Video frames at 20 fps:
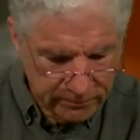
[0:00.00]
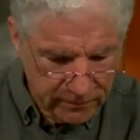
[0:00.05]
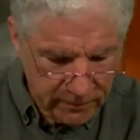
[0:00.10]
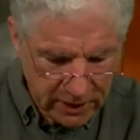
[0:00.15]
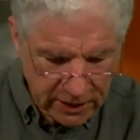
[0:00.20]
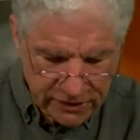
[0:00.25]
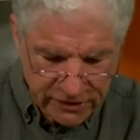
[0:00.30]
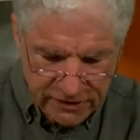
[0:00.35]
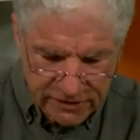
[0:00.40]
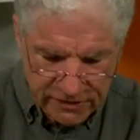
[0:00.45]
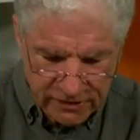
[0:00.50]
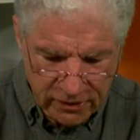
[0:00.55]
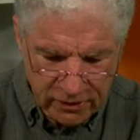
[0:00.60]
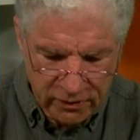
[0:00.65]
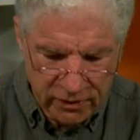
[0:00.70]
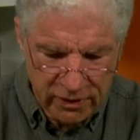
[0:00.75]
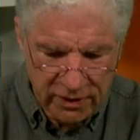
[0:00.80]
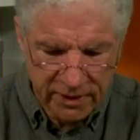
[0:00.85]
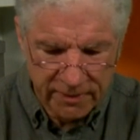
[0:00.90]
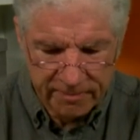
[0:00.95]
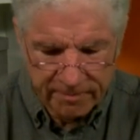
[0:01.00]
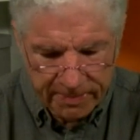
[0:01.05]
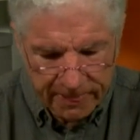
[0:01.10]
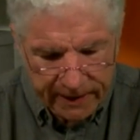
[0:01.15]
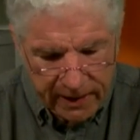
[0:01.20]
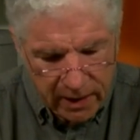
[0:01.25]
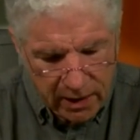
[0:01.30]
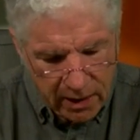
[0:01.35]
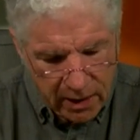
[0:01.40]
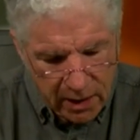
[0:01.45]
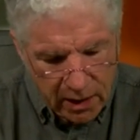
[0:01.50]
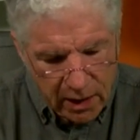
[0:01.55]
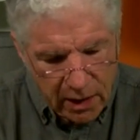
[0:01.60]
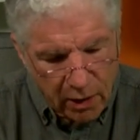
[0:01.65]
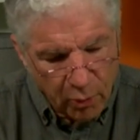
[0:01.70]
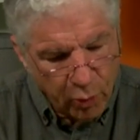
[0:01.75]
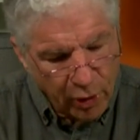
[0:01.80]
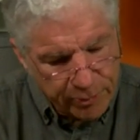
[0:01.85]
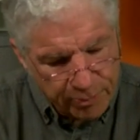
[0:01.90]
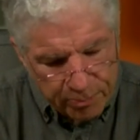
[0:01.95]
So good.
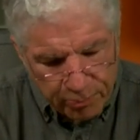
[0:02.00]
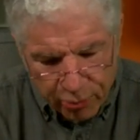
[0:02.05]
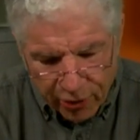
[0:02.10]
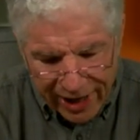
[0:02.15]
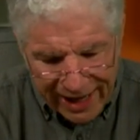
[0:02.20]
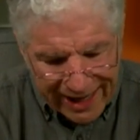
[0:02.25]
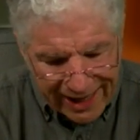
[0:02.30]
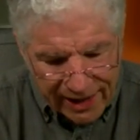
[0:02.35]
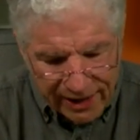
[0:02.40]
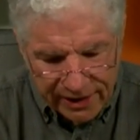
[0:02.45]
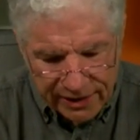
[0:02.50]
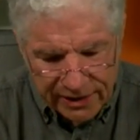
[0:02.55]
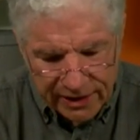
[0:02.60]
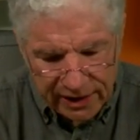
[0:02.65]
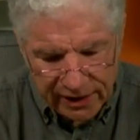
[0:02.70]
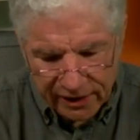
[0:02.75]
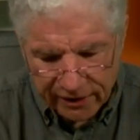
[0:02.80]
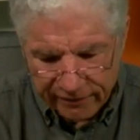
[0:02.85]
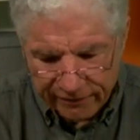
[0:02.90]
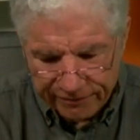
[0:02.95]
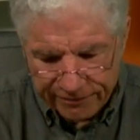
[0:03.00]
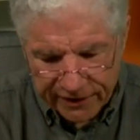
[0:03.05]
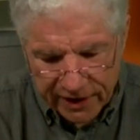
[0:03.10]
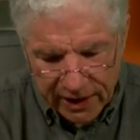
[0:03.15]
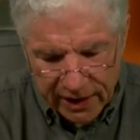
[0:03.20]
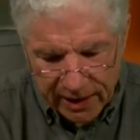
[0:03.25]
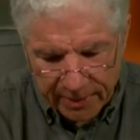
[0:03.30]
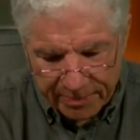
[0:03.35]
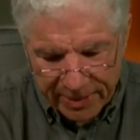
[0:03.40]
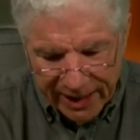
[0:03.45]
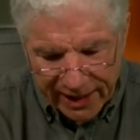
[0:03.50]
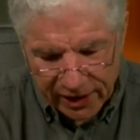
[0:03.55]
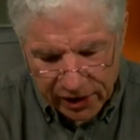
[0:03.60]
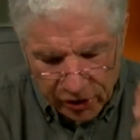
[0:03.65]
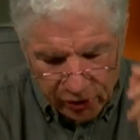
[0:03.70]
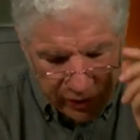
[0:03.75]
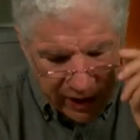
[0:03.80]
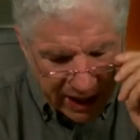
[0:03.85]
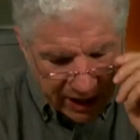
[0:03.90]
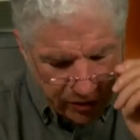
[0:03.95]
What brand of uh, beta
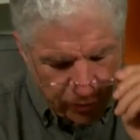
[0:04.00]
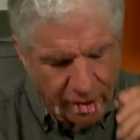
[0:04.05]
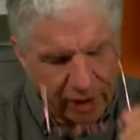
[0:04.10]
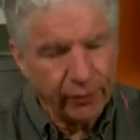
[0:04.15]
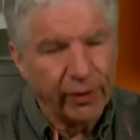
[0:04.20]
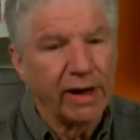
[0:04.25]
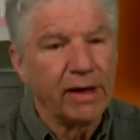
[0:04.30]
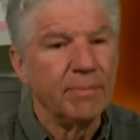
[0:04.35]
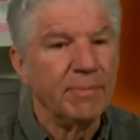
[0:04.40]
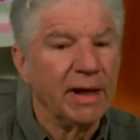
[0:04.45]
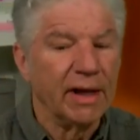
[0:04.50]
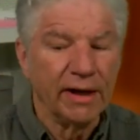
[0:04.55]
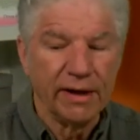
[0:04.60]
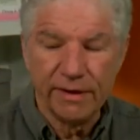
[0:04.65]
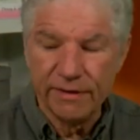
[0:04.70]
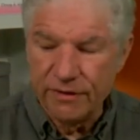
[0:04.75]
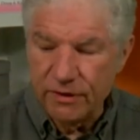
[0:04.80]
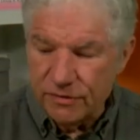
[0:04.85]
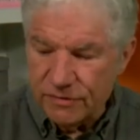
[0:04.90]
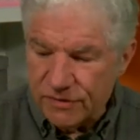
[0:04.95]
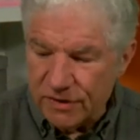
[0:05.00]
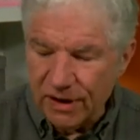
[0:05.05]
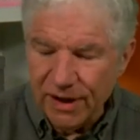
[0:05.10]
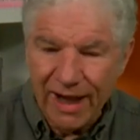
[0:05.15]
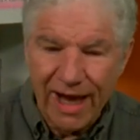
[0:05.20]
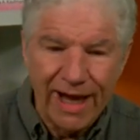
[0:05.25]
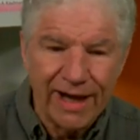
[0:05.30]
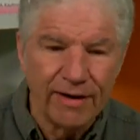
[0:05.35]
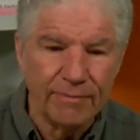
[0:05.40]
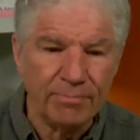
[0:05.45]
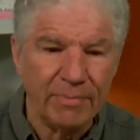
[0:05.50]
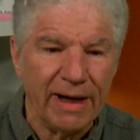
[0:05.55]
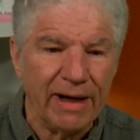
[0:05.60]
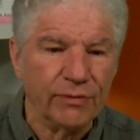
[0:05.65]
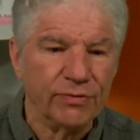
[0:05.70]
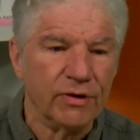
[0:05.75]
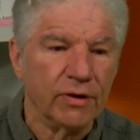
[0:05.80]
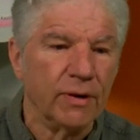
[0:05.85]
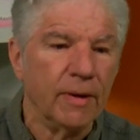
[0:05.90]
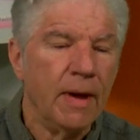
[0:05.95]
glucan do I recommend? There's a lot of them out
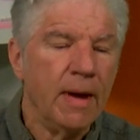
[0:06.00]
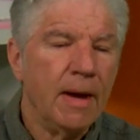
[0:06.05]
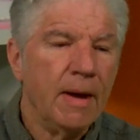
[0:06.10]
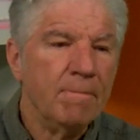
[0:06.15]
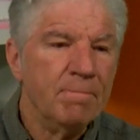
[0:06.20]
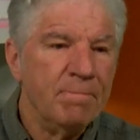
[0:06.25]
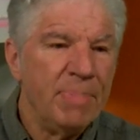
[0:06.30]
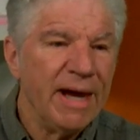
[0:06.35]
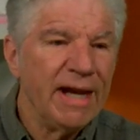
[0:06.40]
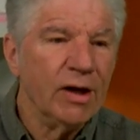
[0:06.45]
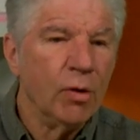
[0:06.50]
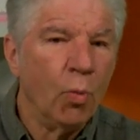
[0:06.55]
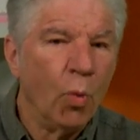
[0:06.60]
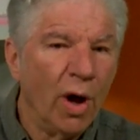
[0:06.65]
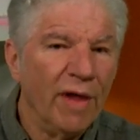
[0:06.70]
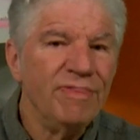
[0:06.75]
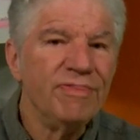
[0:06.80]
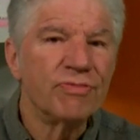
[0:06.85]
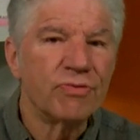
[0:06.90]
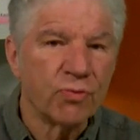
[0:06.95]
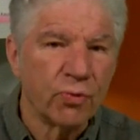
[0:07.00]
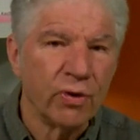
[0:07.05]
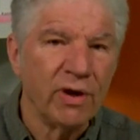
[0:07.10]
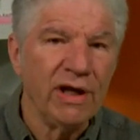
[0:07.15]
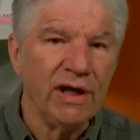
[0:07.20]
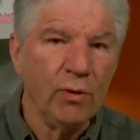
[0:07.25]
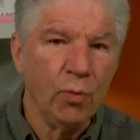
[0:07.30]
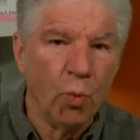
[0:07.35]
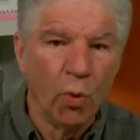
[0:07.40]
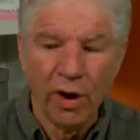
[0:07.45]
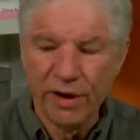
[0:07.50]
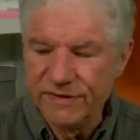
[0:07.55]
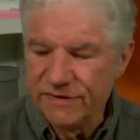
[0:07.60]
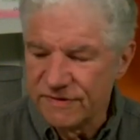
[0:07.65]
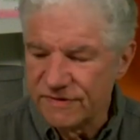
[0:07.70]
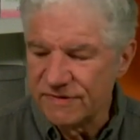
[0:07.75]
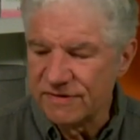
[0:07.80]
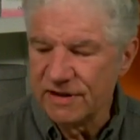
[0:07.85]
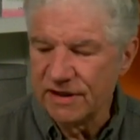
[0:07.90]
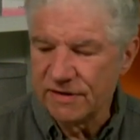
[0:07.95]
there. Beta
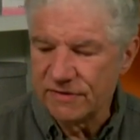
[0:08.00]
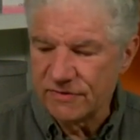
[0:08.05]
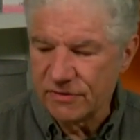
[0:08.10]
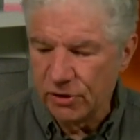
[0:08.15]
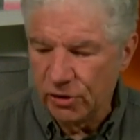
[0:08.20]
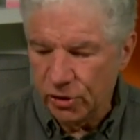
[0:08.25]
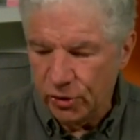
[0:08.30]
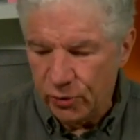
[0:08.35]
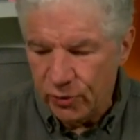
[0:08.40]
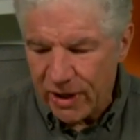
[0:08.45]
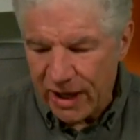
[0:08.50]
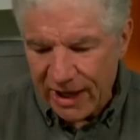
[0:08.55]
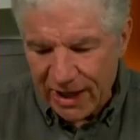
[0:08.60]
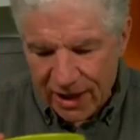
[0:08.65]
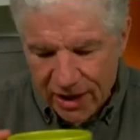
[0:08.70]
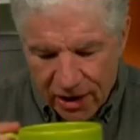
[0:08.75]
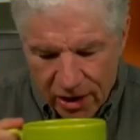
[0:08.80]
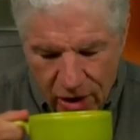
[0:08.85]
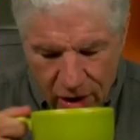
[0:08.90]
1316 glucan.